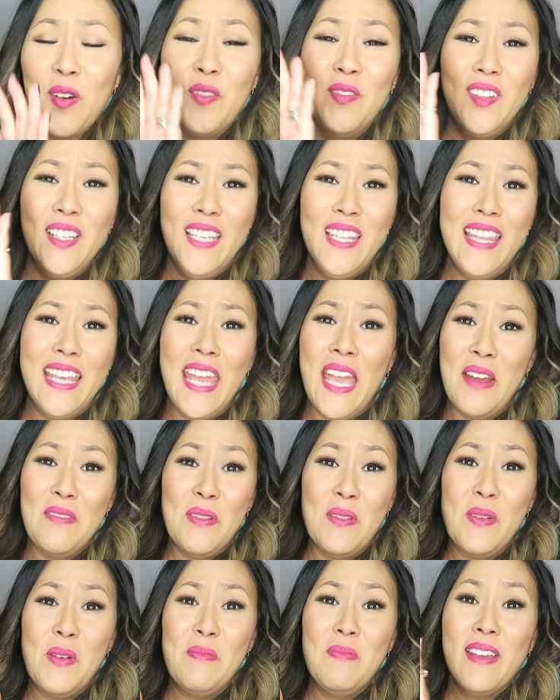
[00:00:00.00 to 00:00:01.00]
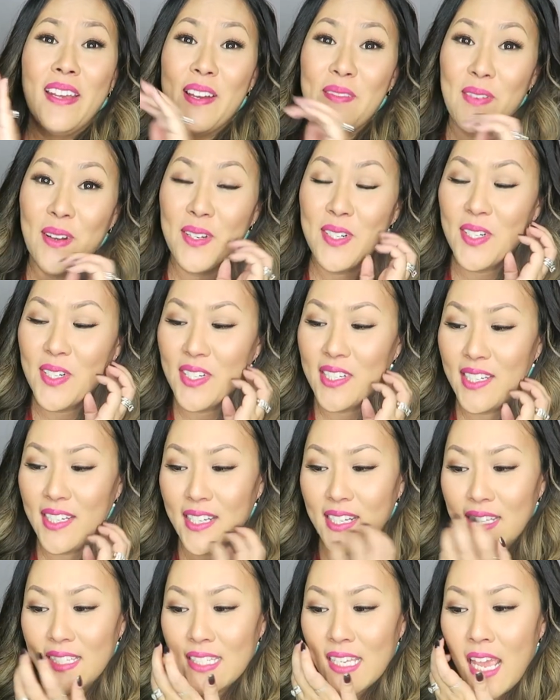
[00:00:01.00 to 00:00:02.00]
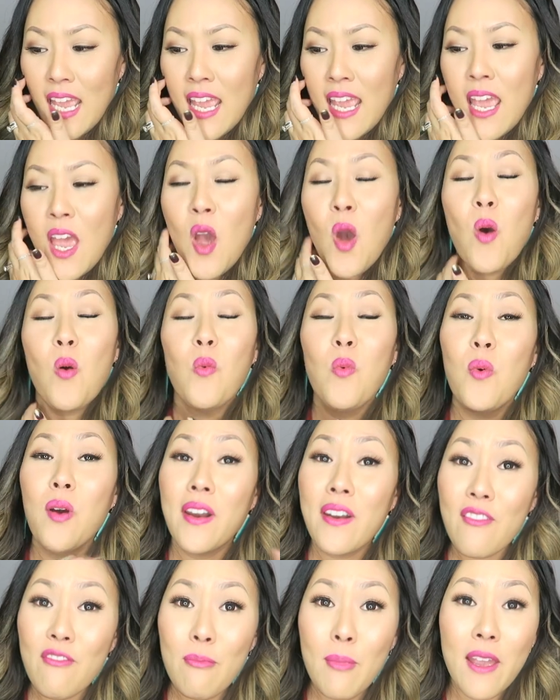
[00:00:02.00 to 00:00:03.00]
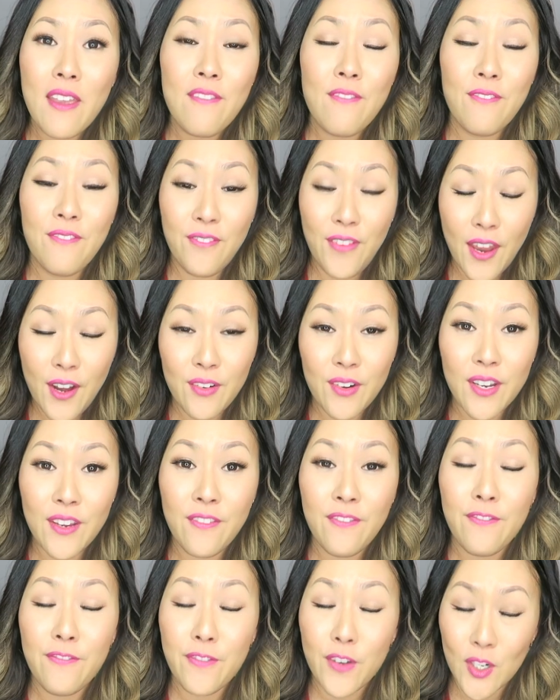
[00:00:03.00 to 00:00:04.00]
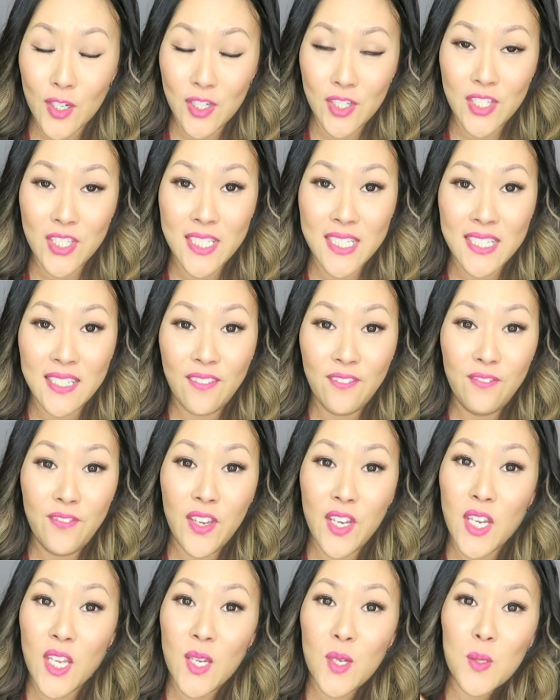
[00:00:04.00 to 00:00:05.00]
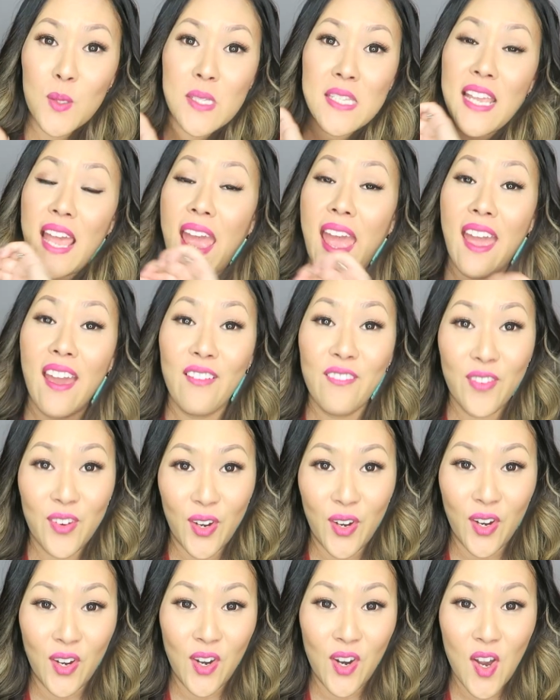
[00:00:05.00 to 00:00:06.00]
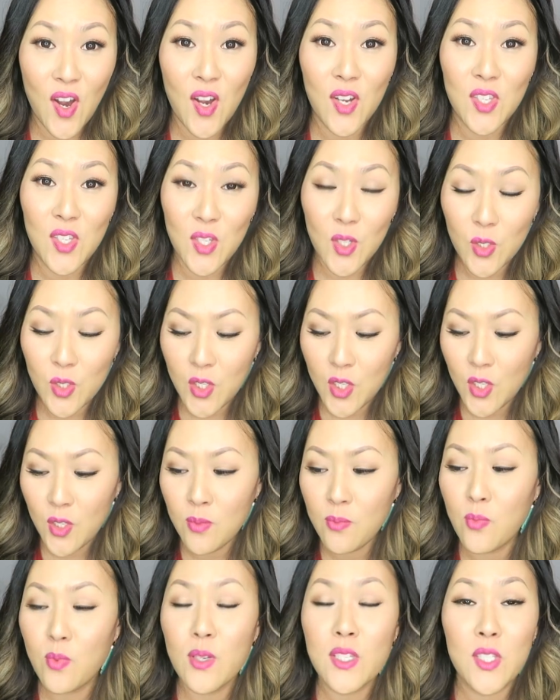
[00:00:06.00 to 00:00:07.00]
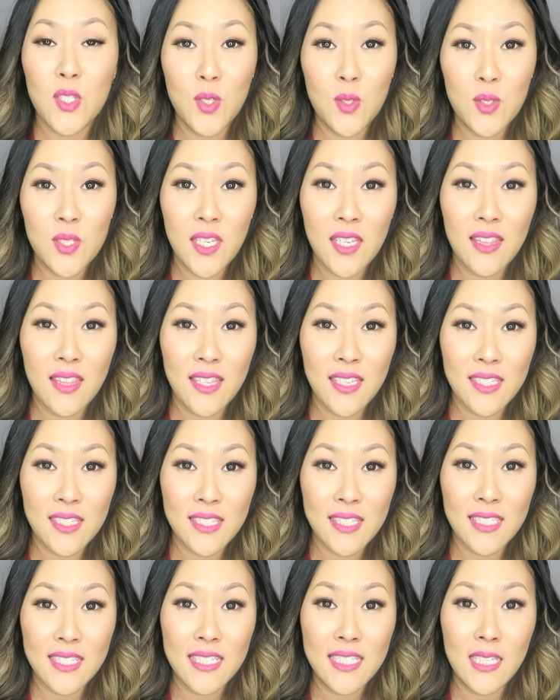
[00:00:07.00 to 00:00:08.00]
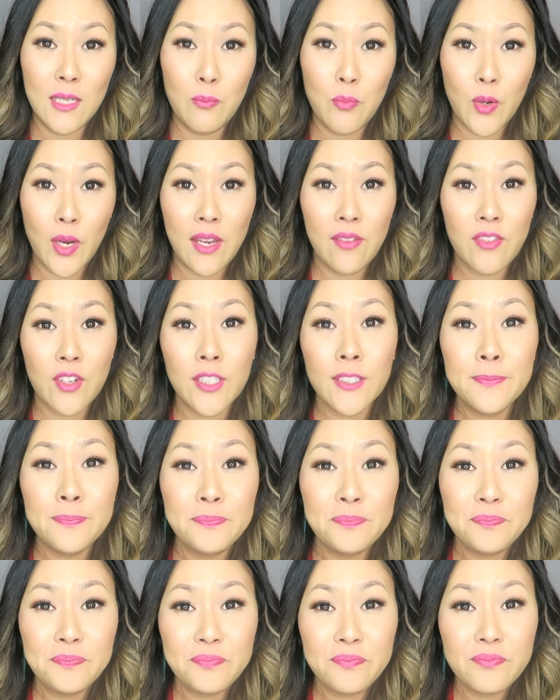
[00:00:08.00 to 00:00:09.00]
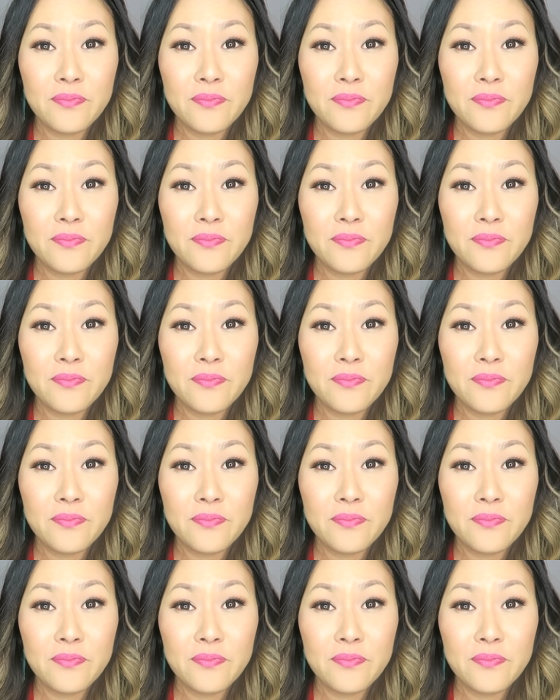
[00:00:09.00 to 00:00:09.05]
Hopefully the camera will not pick up how dirty it is. One of my very first videos ever on YouTube was using this deep waver